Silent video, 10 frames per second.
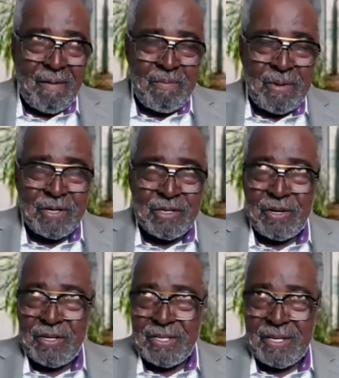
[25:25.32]
Middle
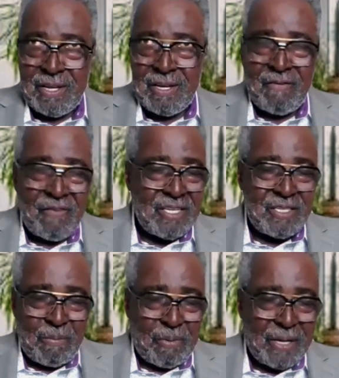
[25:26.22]
Georgia
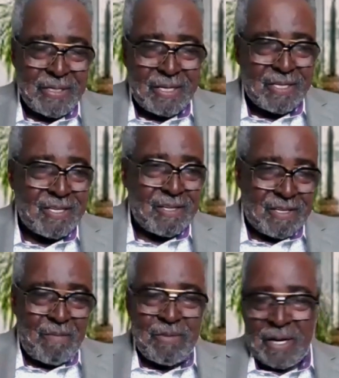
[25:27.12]
Innovation Project, because
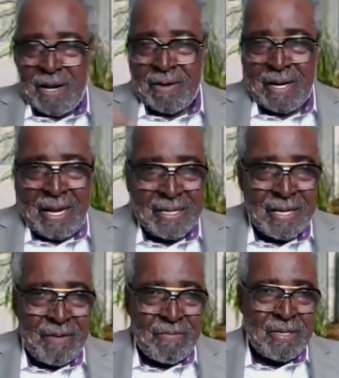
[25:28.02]
something you call it like
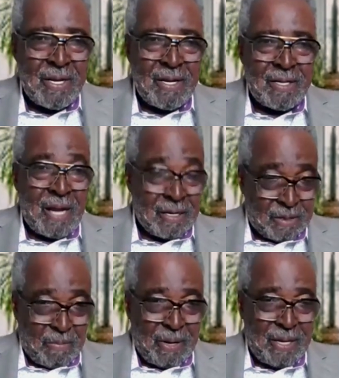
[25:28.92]
that, with
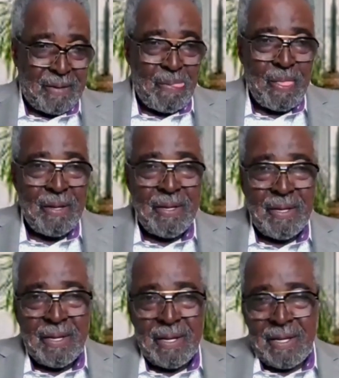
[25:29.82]
Dr. Blake,
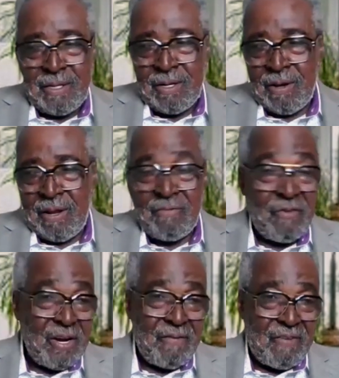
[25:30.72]
and and
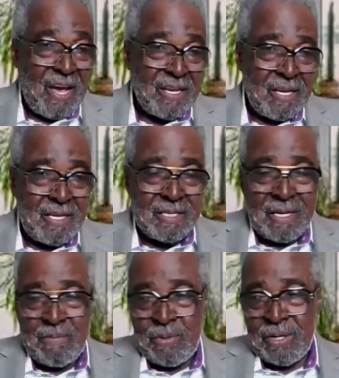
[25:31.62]
really value his
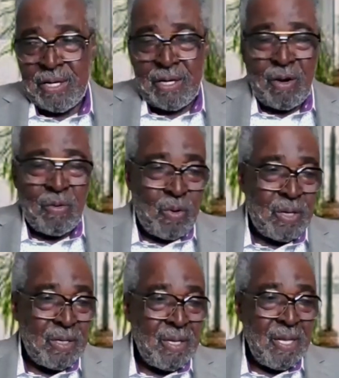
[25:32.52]
input and know
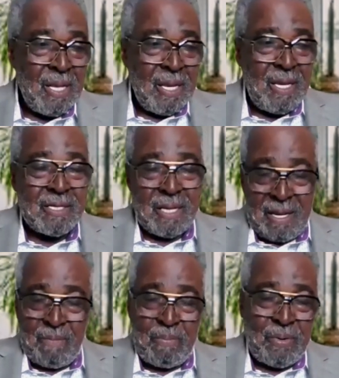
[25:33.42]
what his
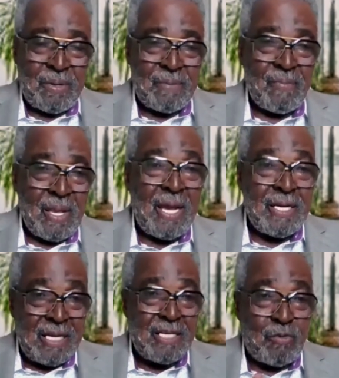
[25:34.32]
input
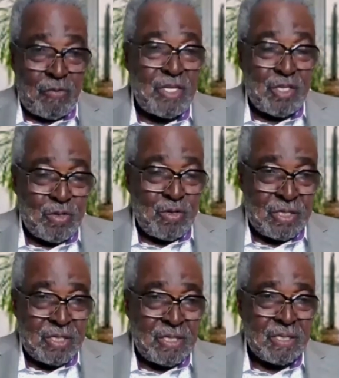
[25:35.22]
and these
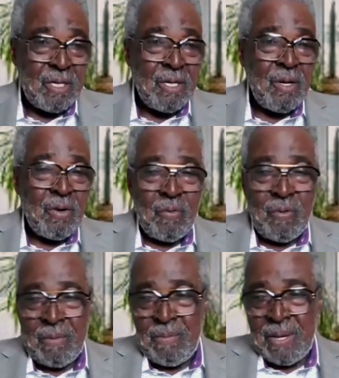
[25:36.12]
resources
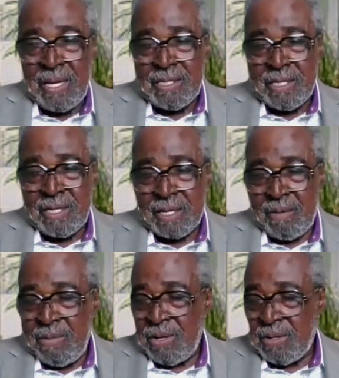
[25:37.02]
will mean to the
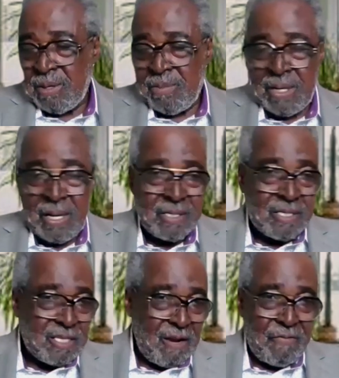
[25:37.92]
community. But there are
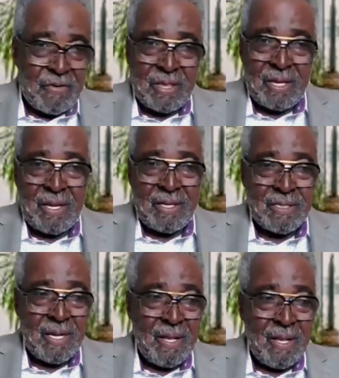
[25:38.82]
several
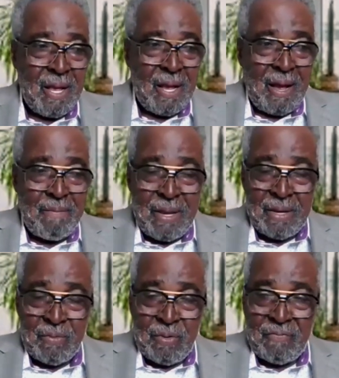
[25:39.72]
things. I
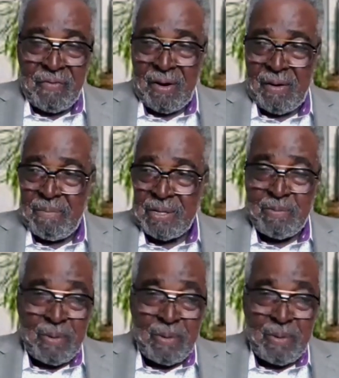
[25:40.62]
met with Ms.